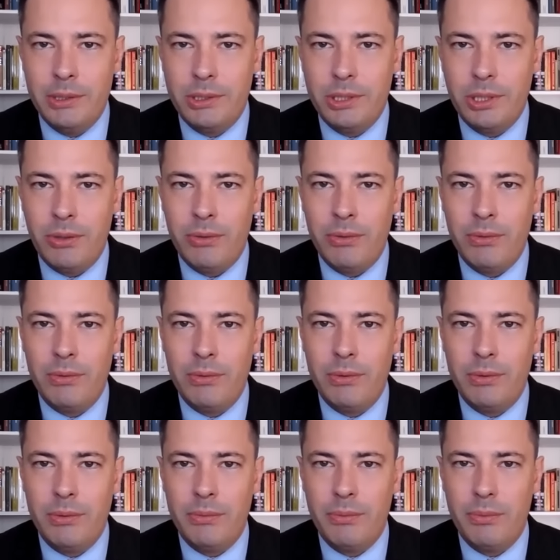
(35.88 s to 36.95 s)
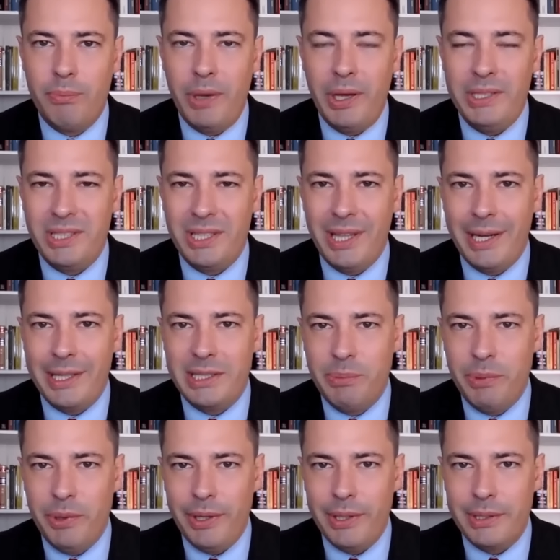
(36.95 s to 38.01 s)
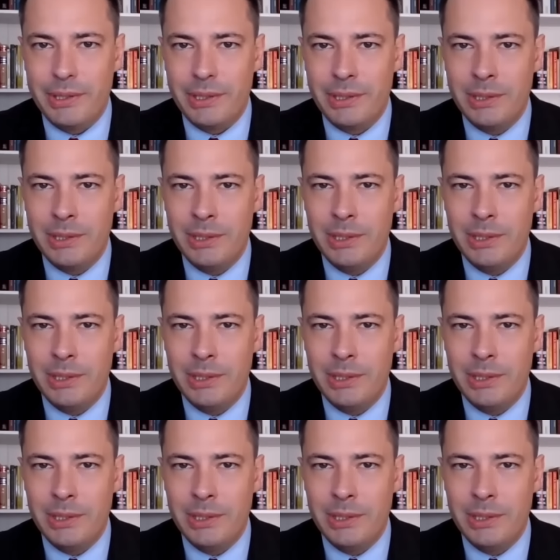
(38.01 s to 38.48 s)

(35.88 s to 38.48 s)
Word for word: So, based on that experience,